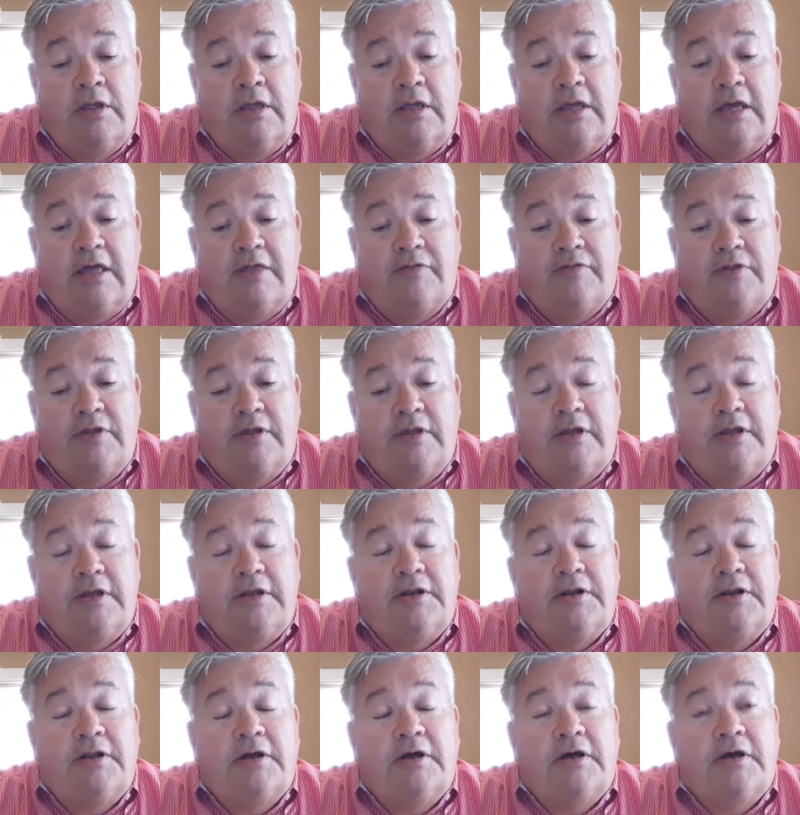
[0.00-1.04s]
And
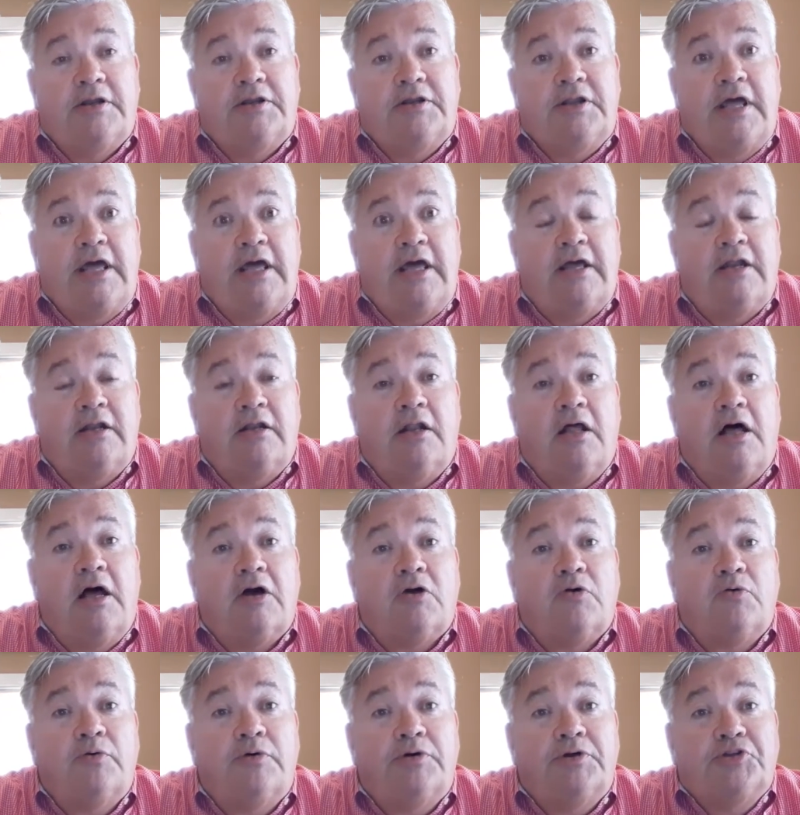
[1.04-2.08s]
then Dan
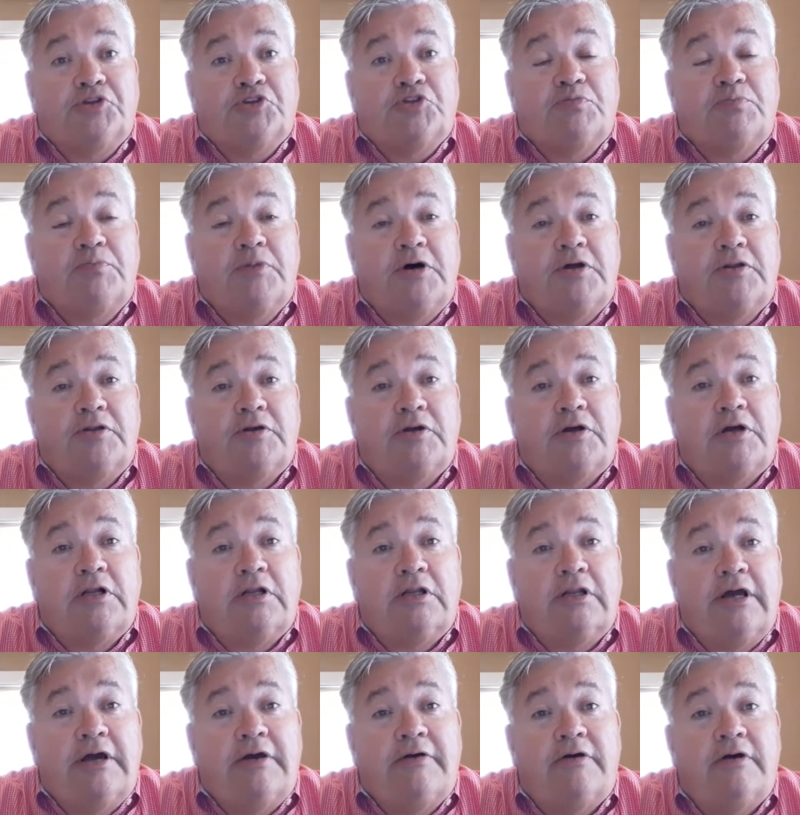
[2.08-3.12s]
Lockwood's mother,
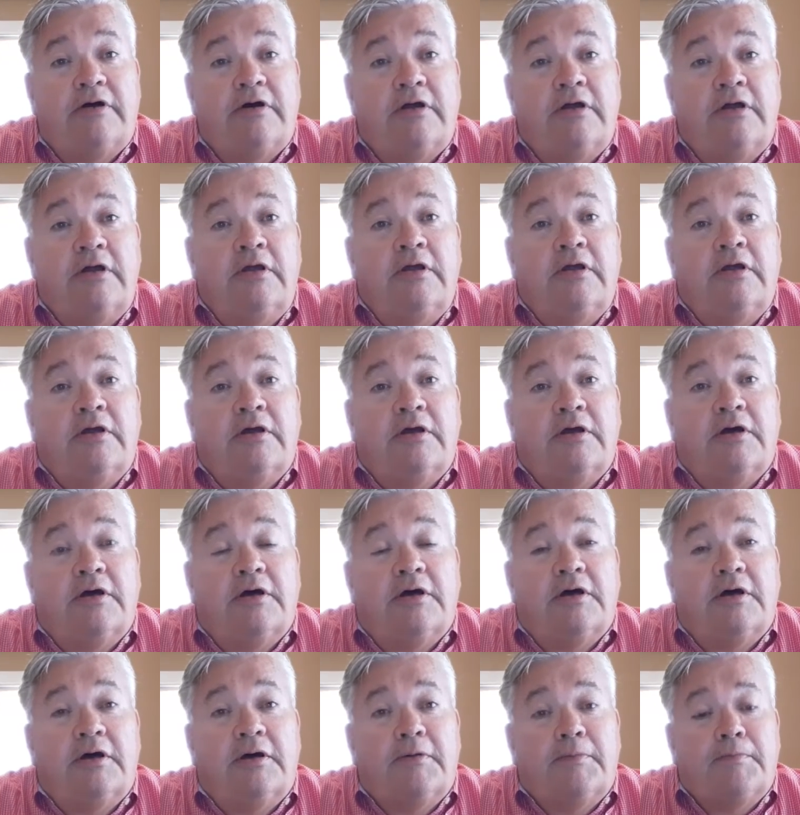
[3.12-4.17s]
Clara,
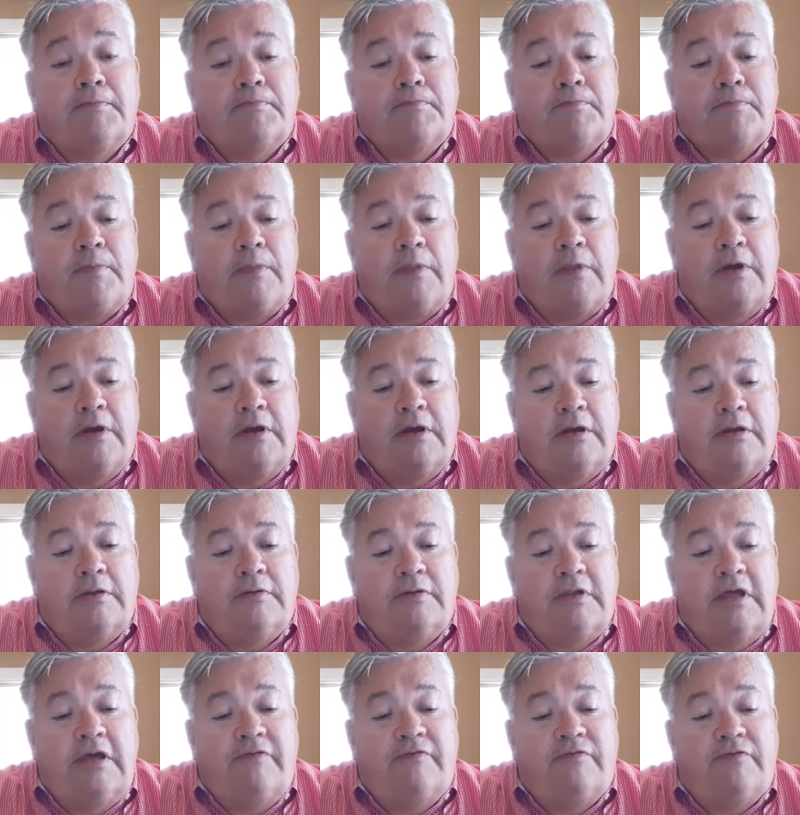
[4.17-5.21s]
um,
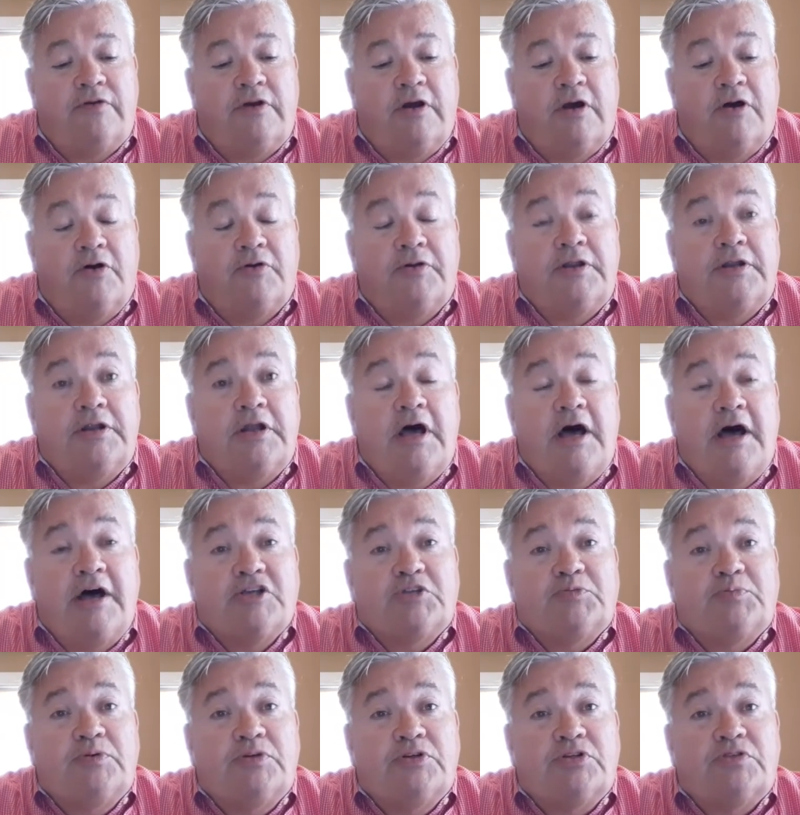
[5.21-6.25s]
they've called in
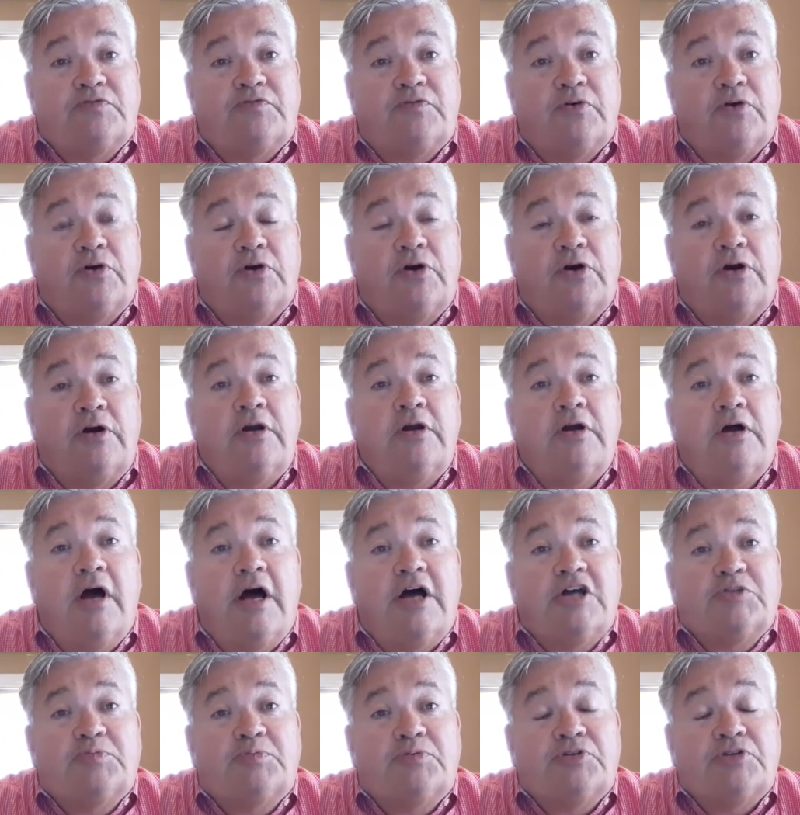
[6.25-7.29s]
hospice for her,
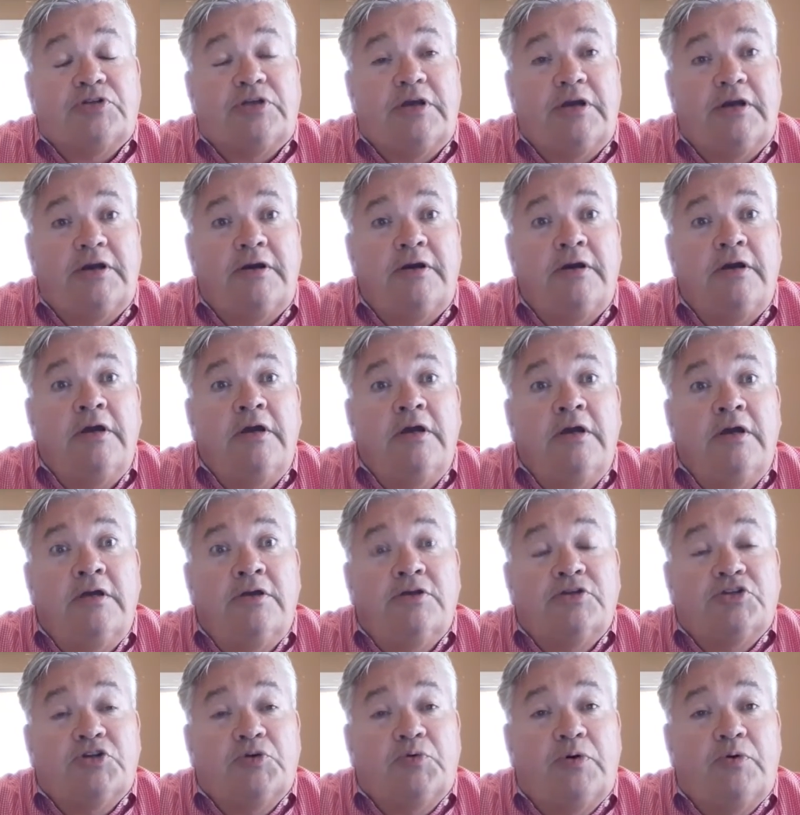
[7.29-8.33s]
hospice care.
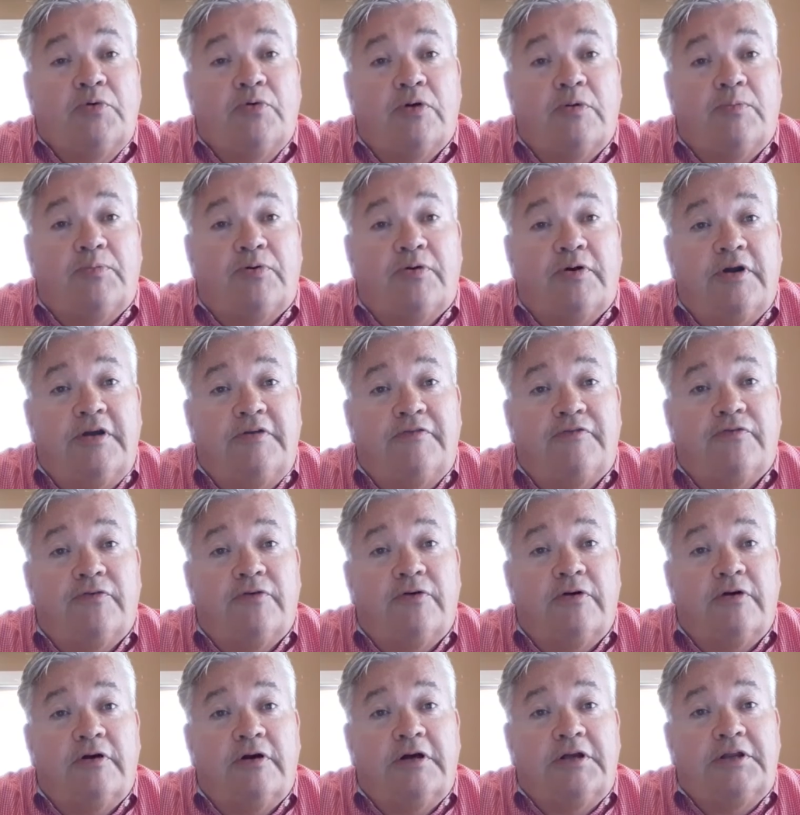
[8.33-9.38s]
So we want to pray
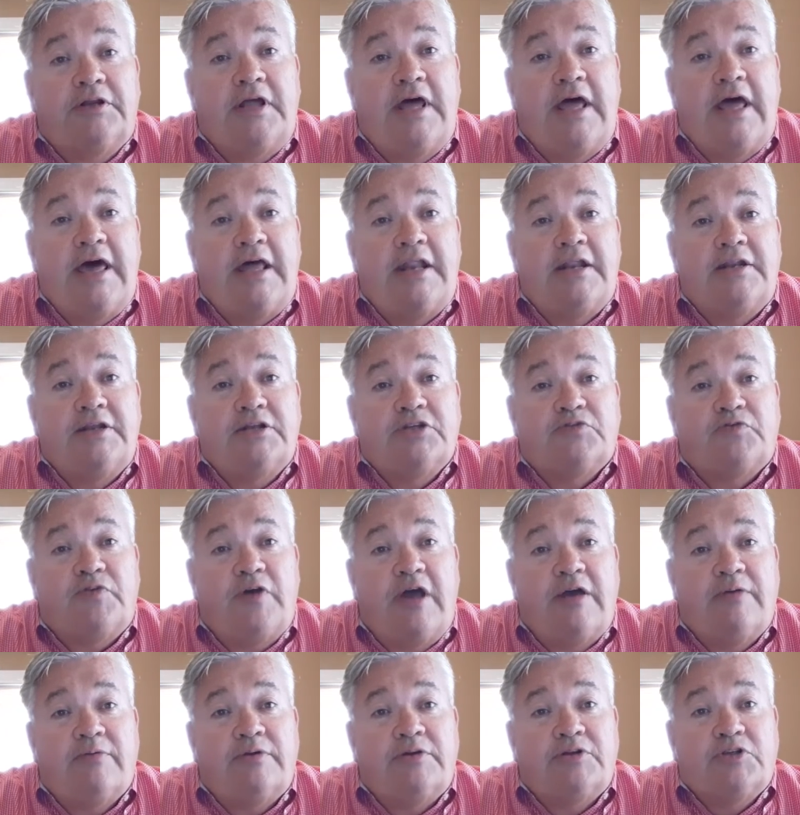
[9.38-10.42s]
for uh, Dan and his
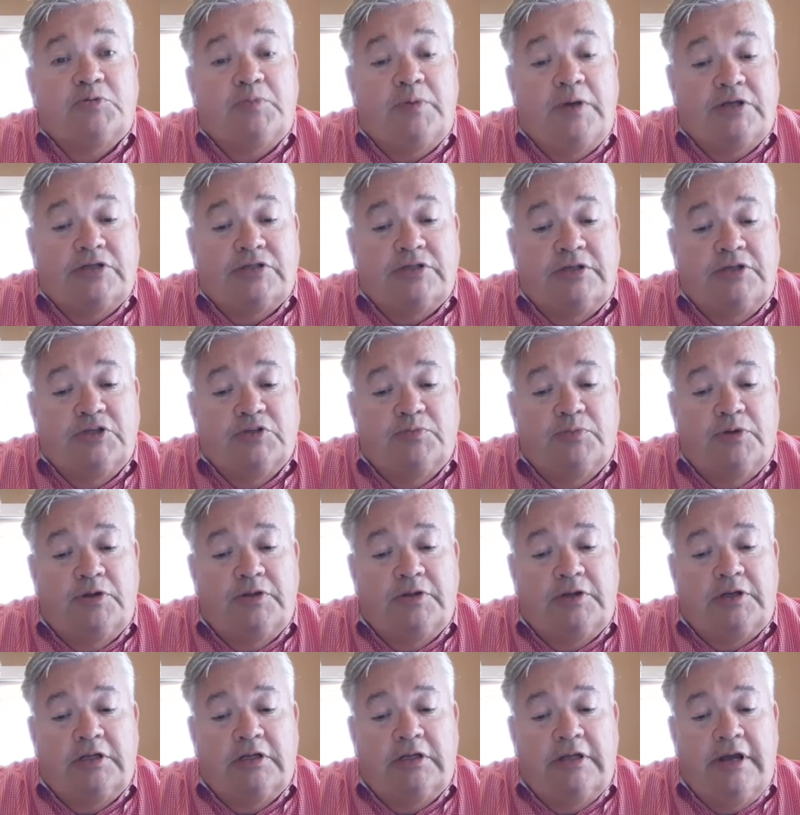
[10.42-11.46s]
family, especially his
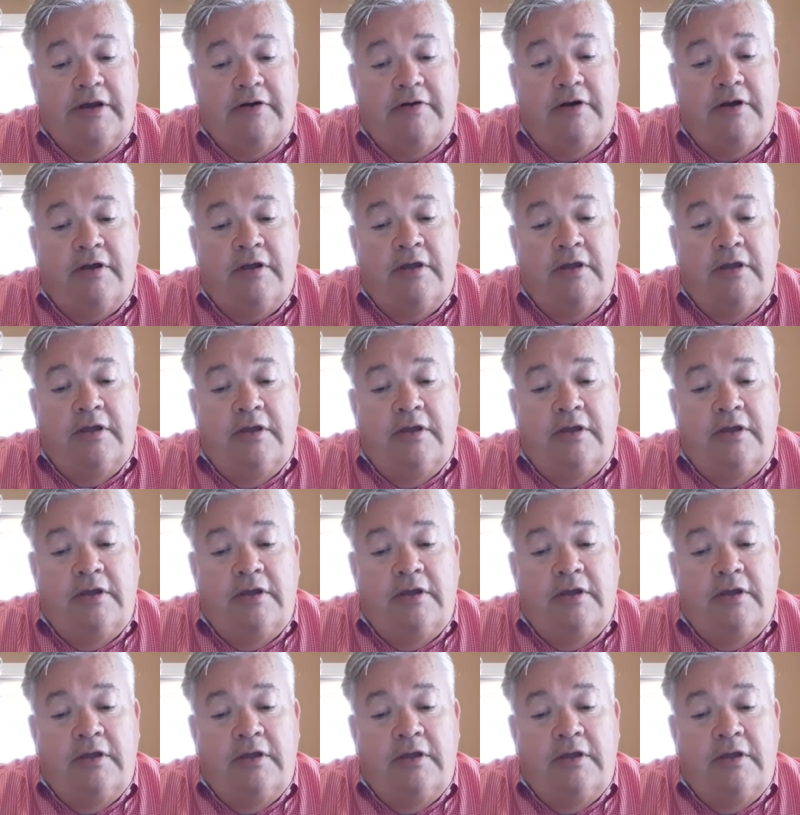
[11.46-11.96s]
mother Clara.